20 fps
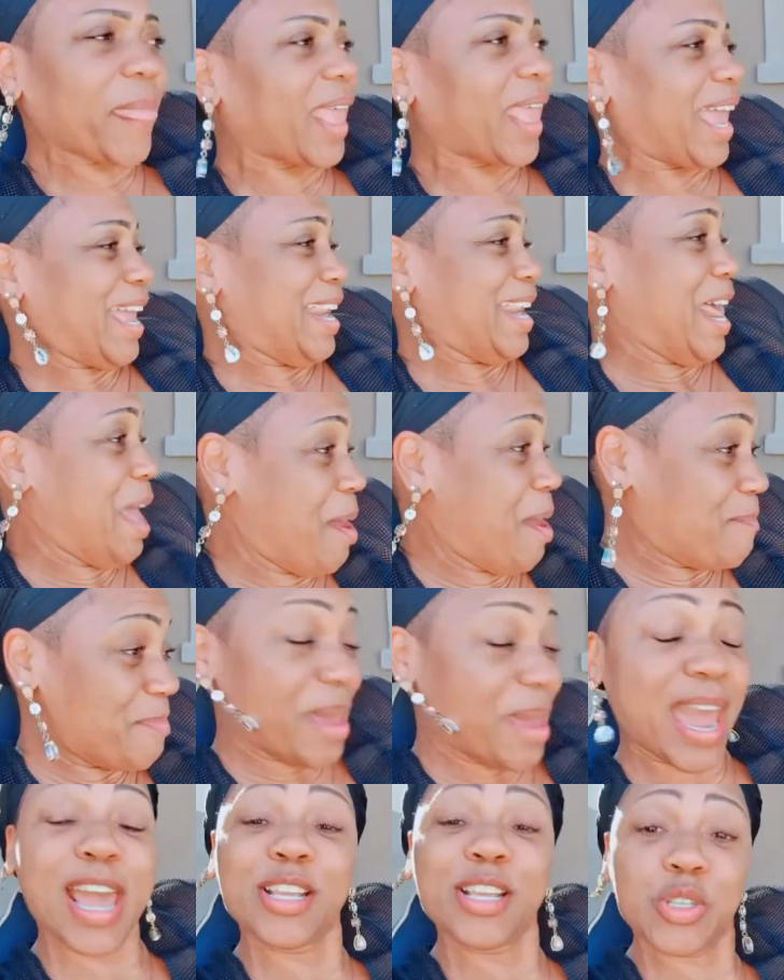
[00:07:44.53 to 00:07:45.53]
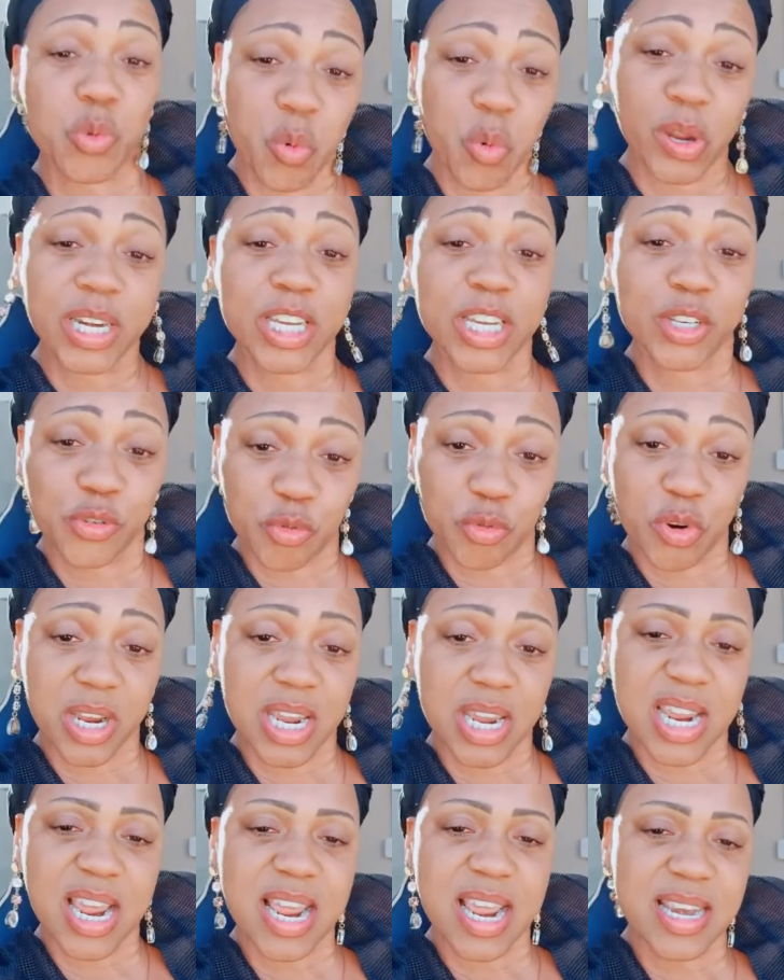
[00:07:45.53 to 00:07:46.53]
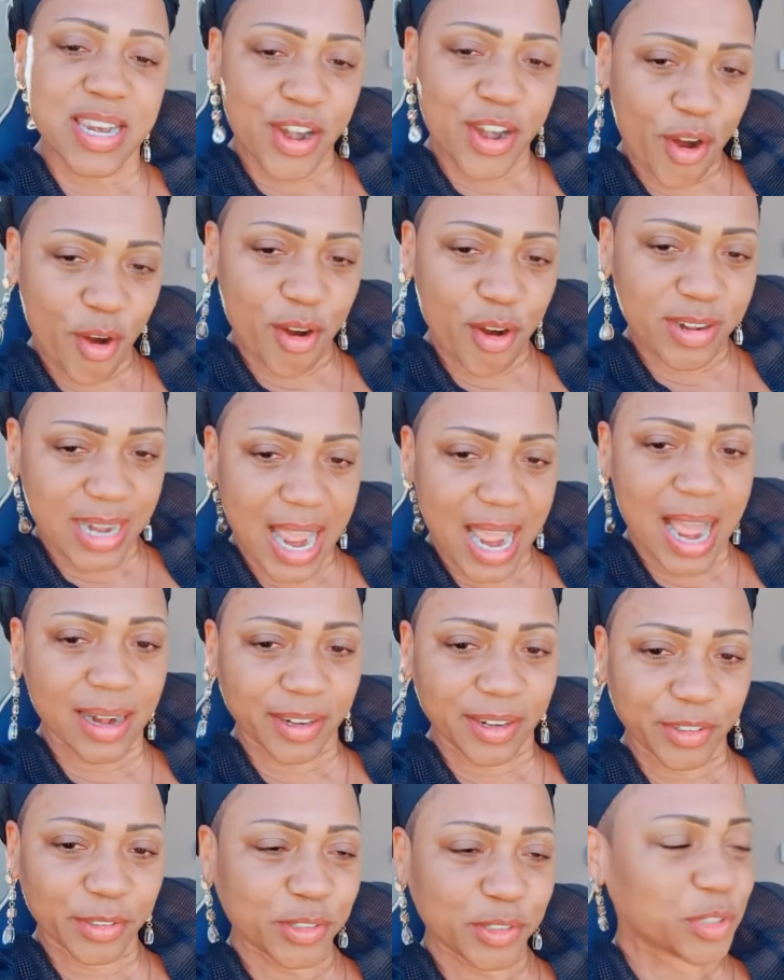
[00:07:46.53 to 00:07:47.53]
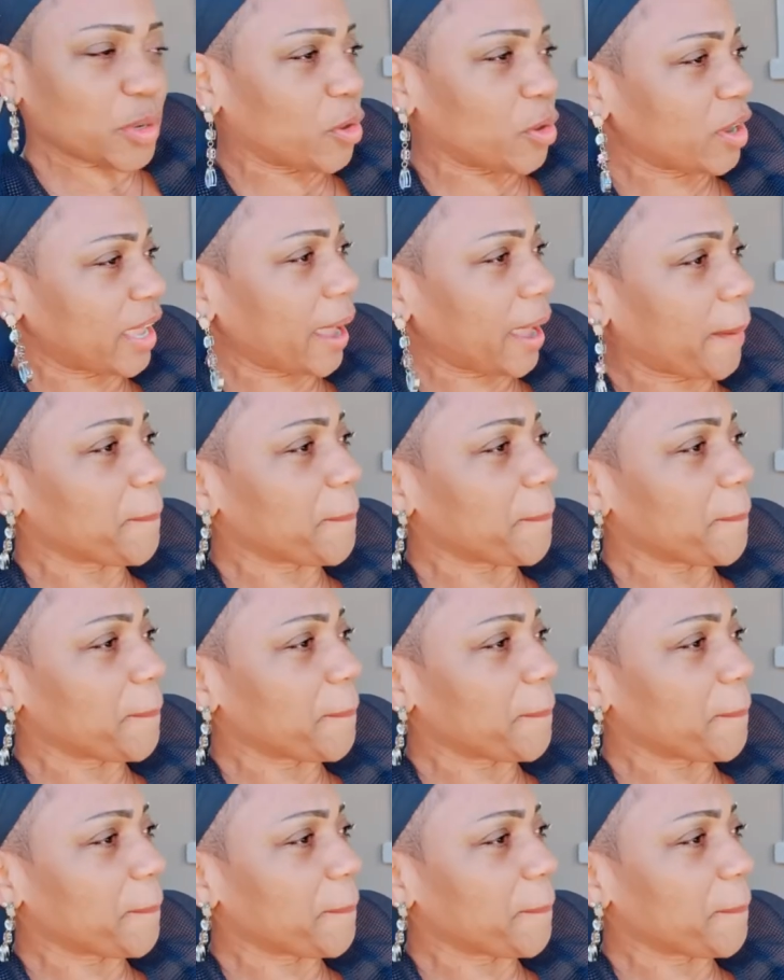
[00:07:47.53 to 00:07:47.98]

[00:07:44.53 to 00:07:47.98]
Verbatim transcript: and I made 23 darn dollars, okay?